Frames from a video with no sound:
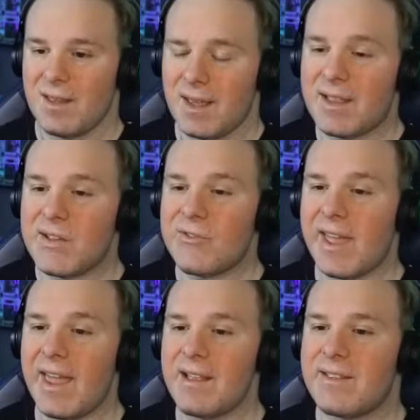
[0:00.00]
It's
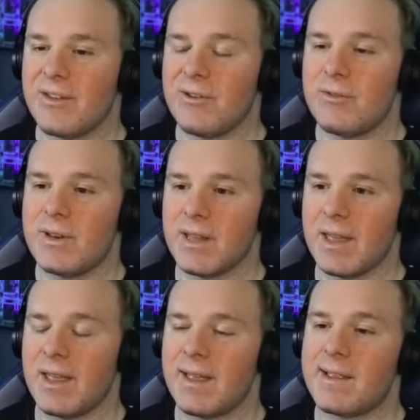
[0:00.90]
okay, dude.
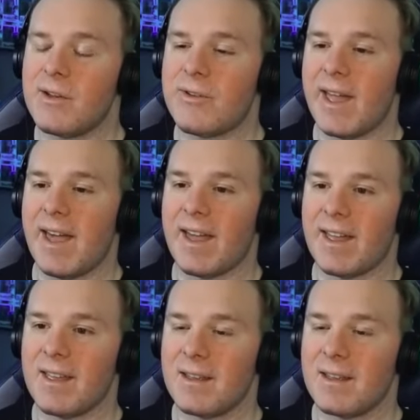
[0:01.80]
It's okay.